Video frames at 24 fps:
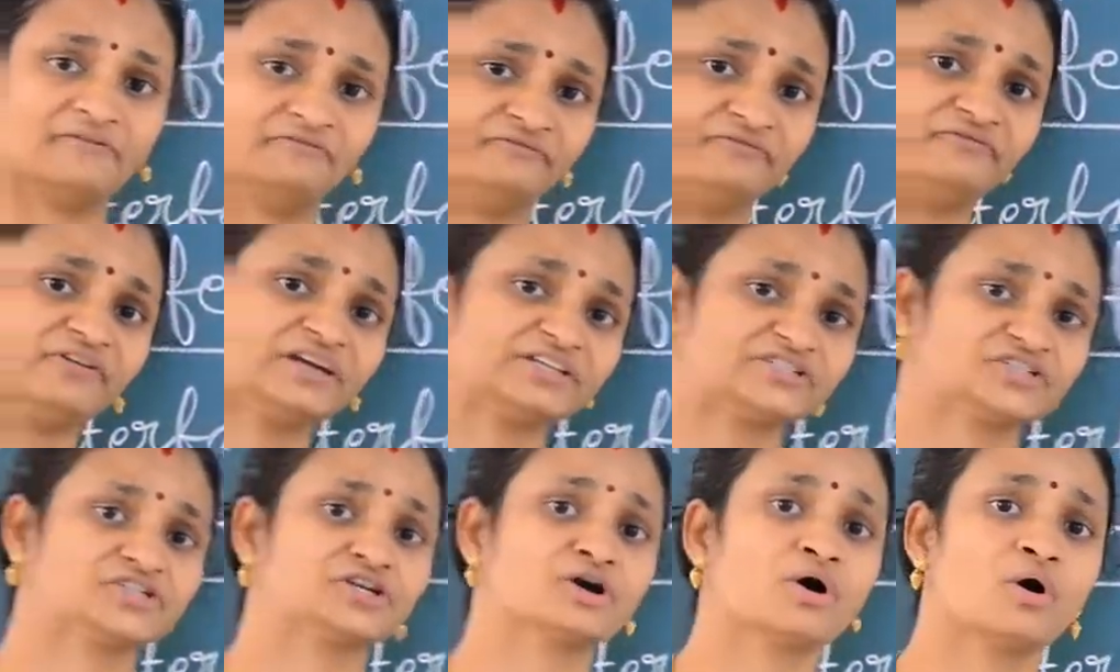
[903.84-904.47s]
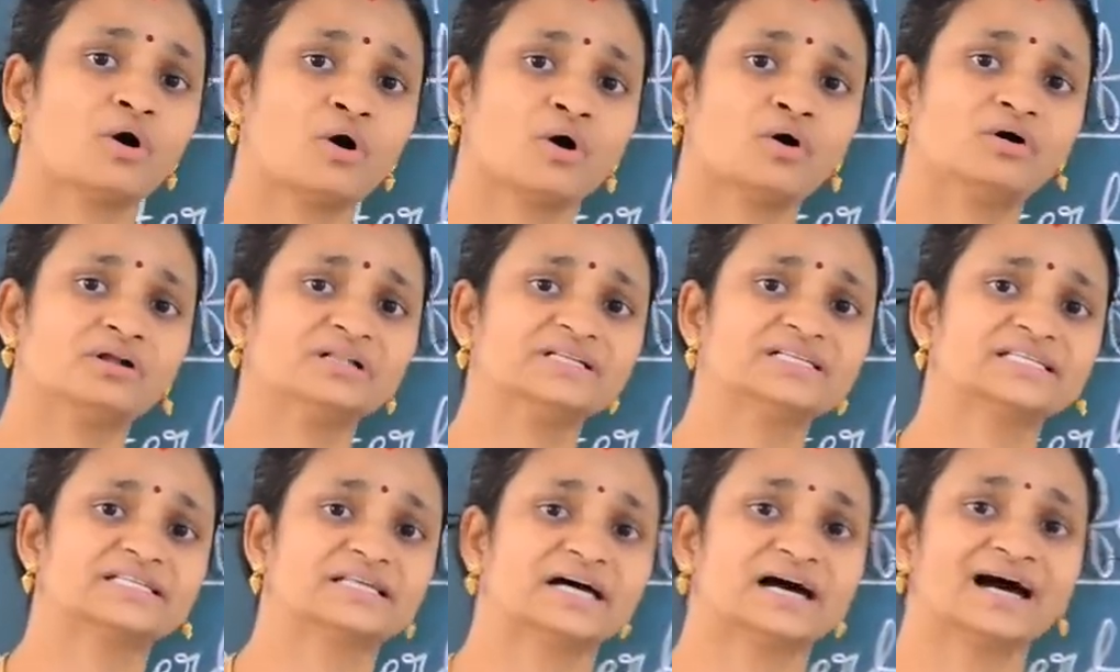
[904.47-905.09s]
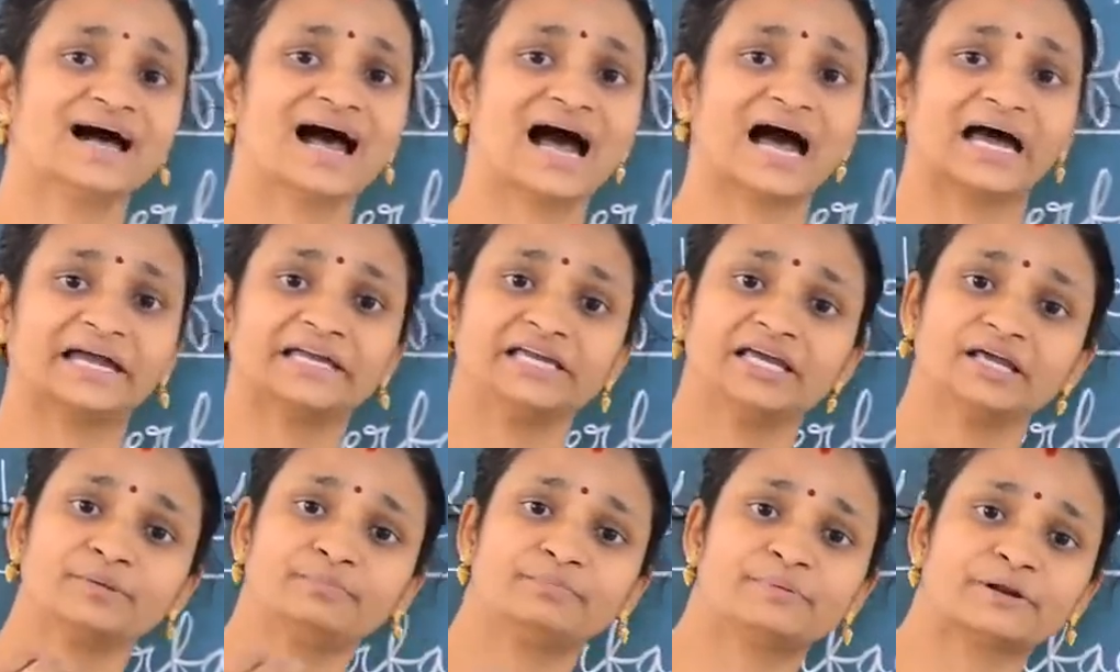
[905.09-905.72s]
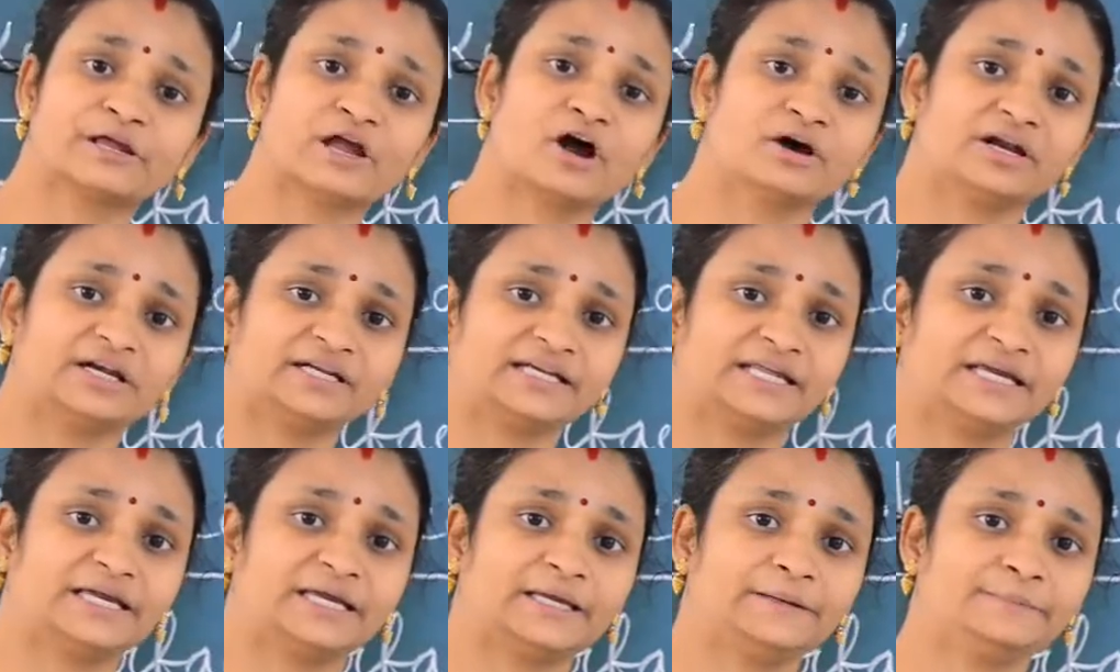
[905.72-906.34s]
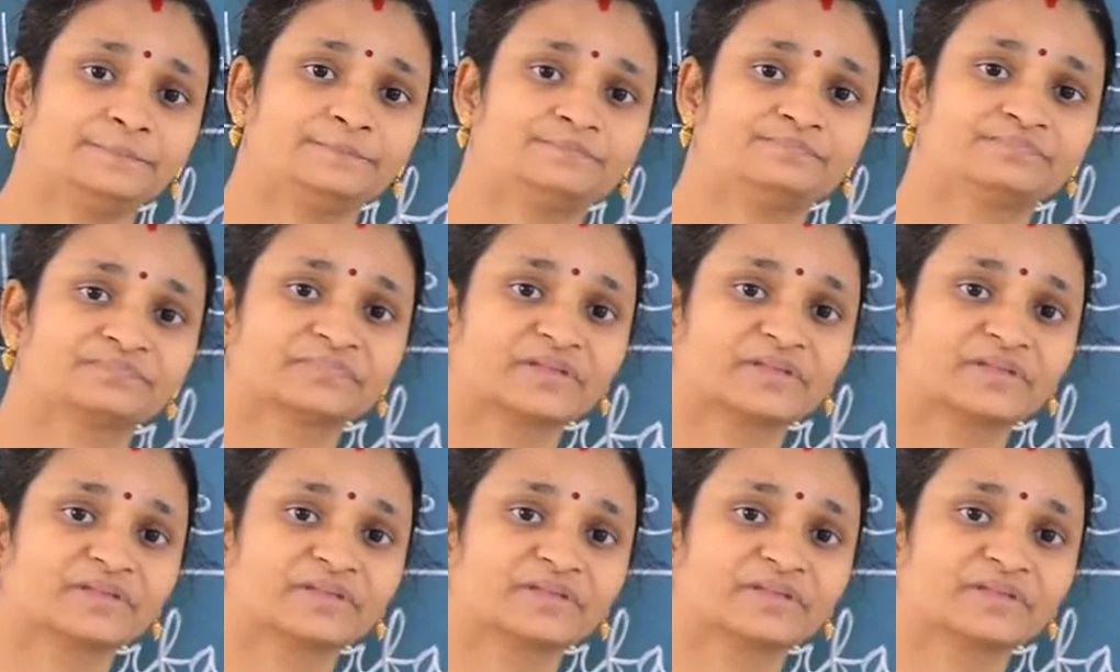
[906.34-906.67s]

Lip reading: which holds the higher priority?